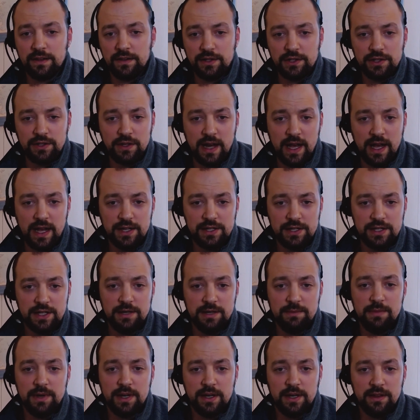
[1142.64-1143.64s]
the strategy,
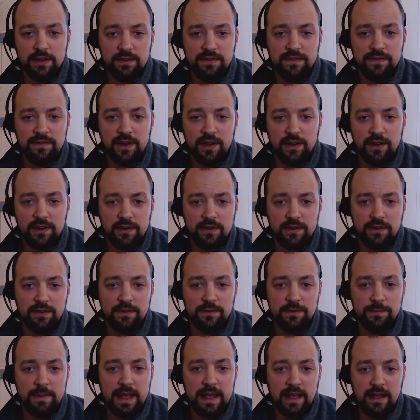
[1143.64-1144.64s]
but in the fund
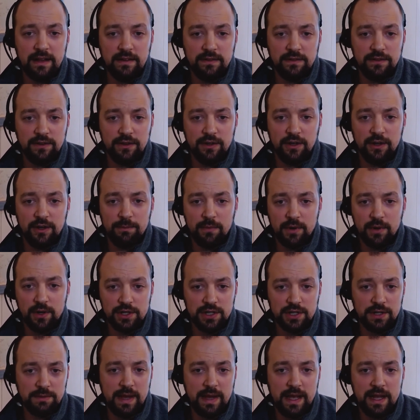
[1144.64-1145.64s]
space, you're an
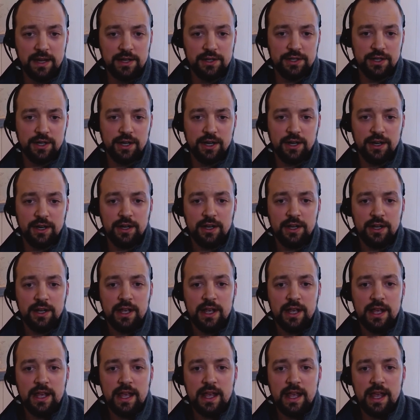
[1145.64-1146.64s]
emerging manager,
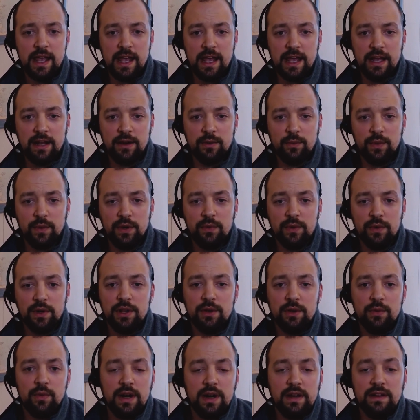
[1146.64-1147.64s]
and we
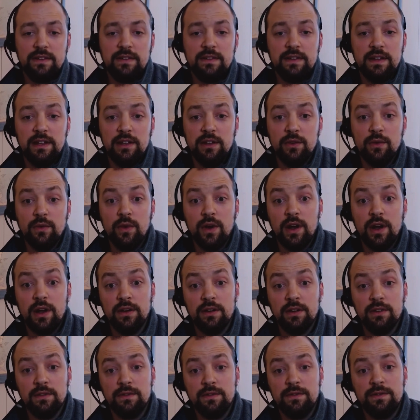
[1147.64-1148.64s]
really want to see you
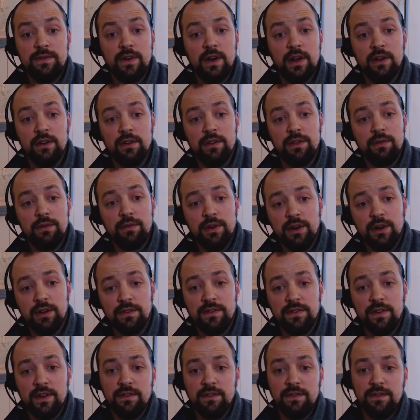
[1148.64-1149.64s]
on fund 3 or
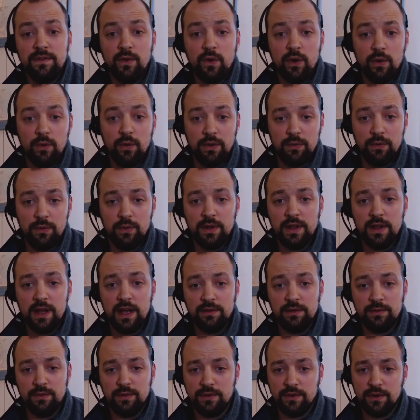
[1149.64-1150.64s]
fund 4 with
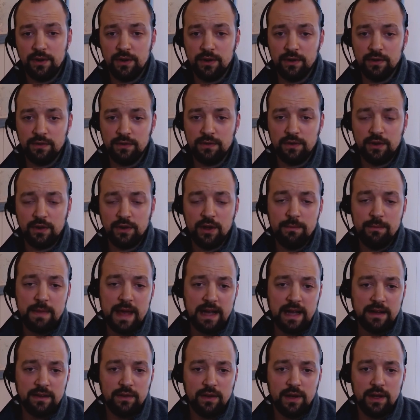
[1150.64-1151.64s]
realized returns. So come back to